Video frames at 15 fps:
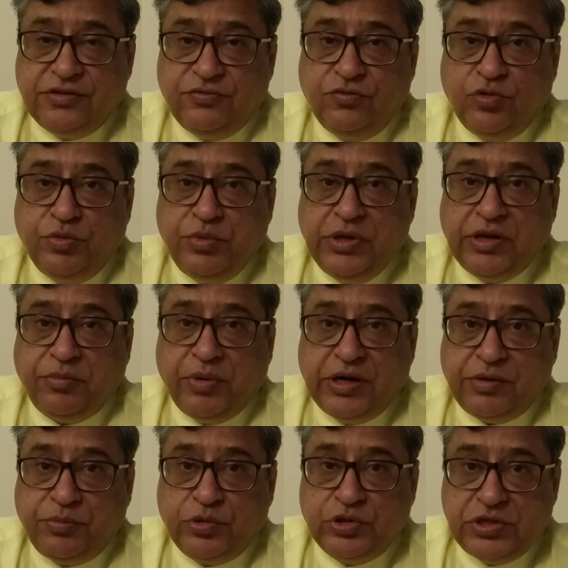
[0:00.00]
would be in a better
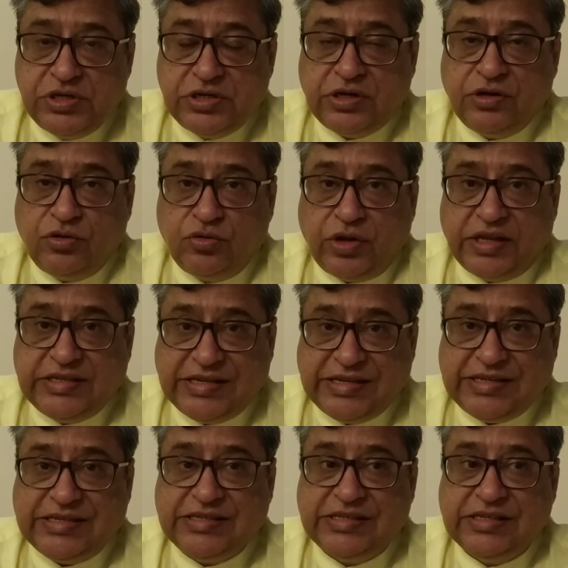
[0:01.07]
position to
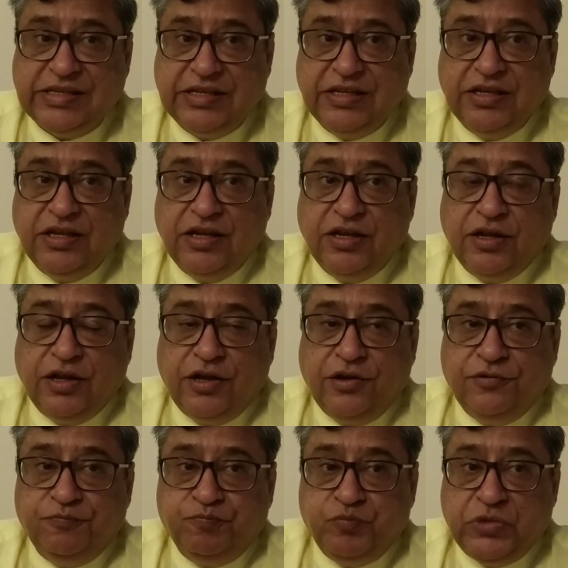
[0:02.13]
assess
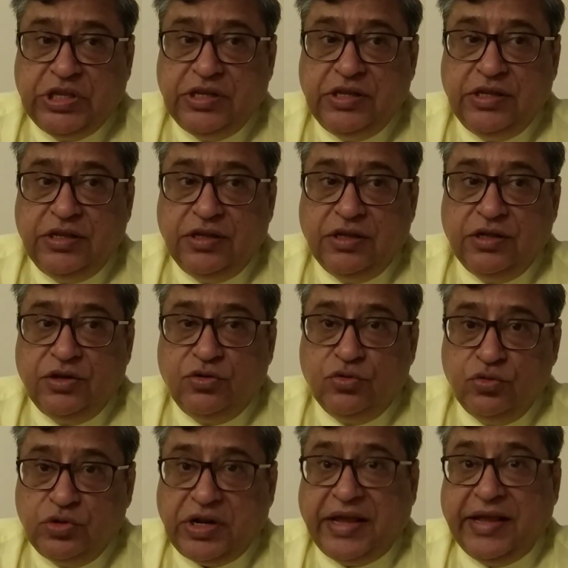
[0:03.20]
the
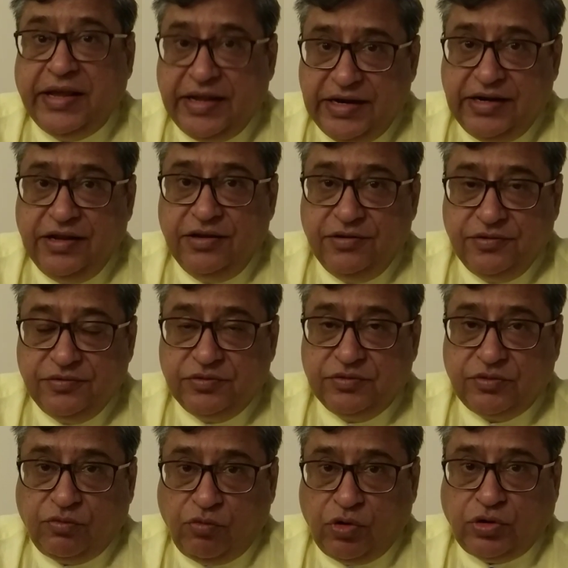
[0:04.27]
route ahead,
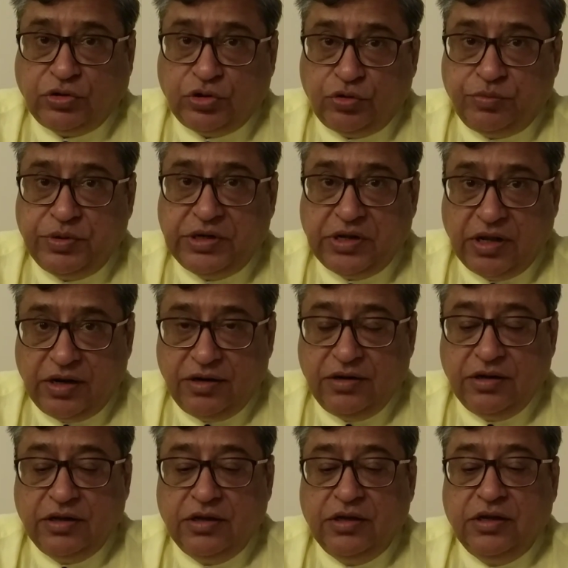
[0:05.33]
what should be done
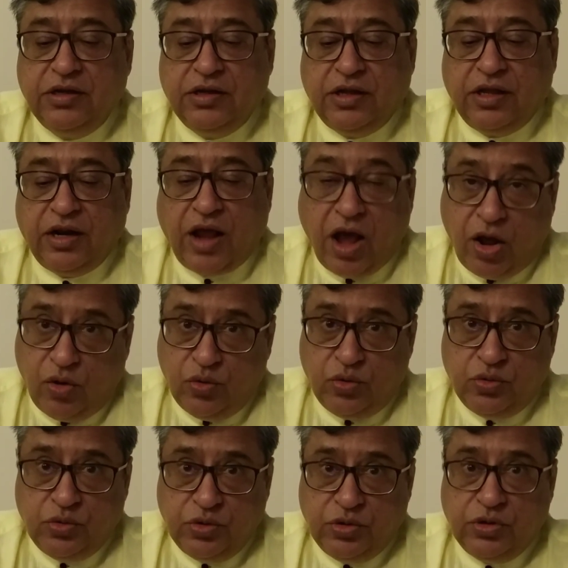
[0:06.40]
and how,
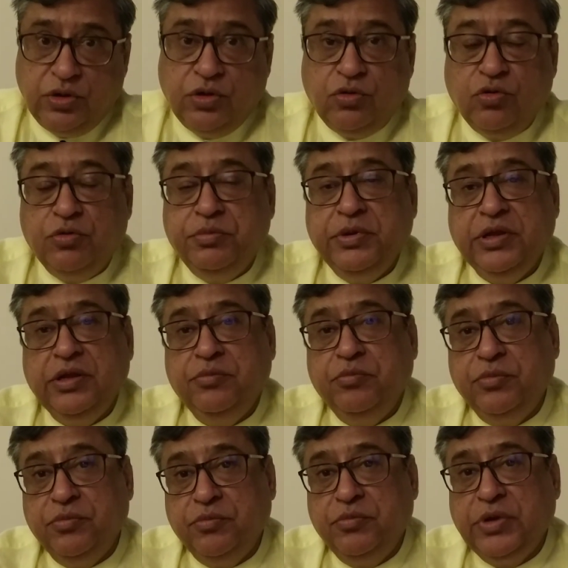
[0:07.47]
could be
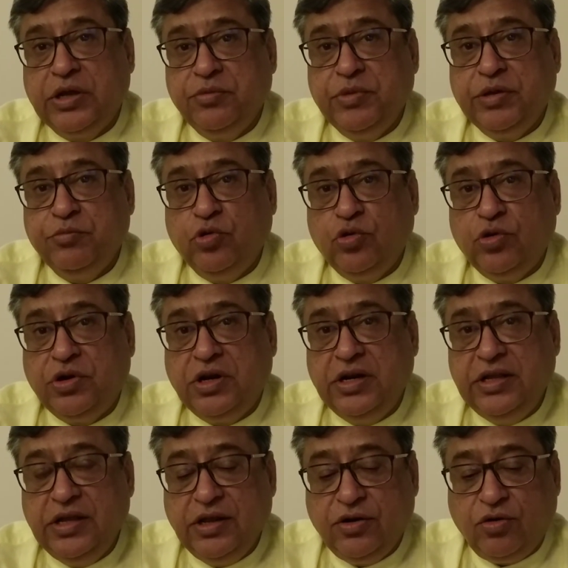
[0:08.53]
becoming more
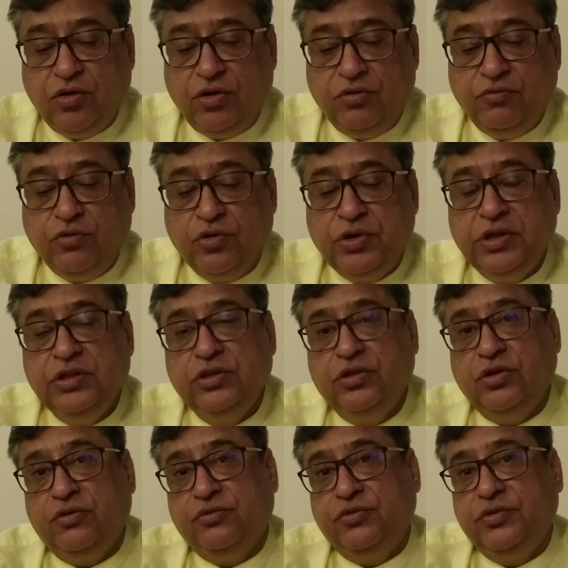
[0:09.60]
clear on 14th
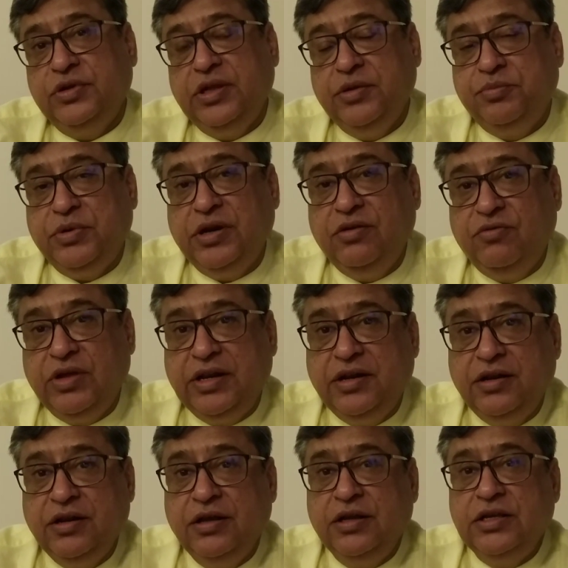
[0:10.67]
of April
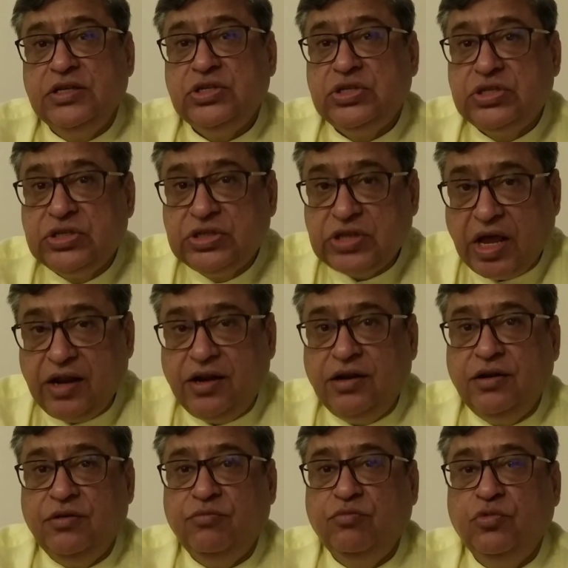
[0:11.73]
when
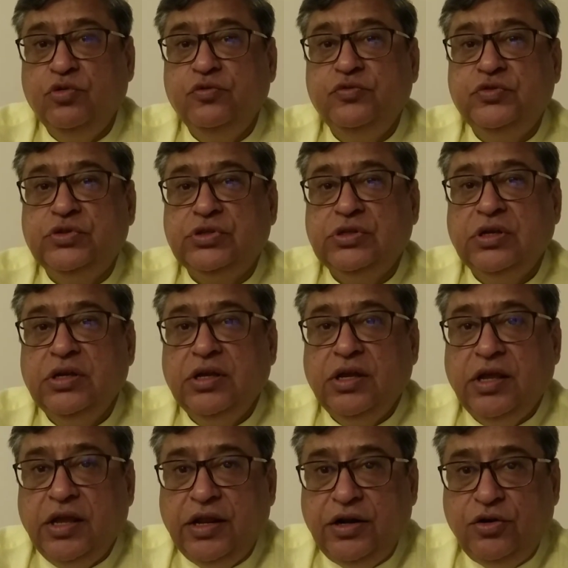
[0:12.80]
Sun moves
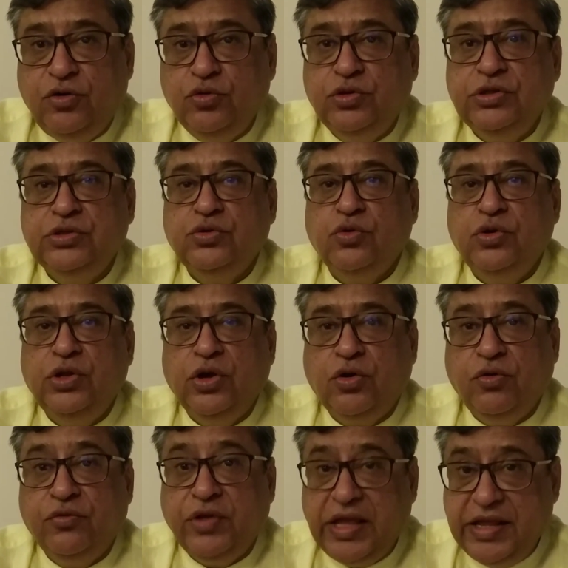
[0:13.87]
into the zodiac
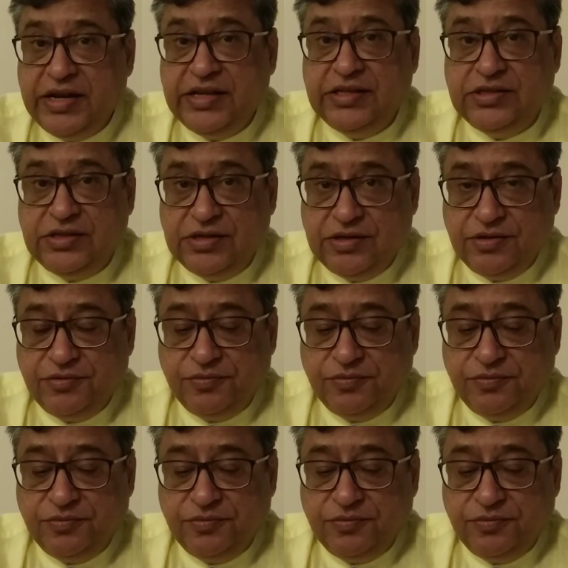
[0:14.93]
of Aries.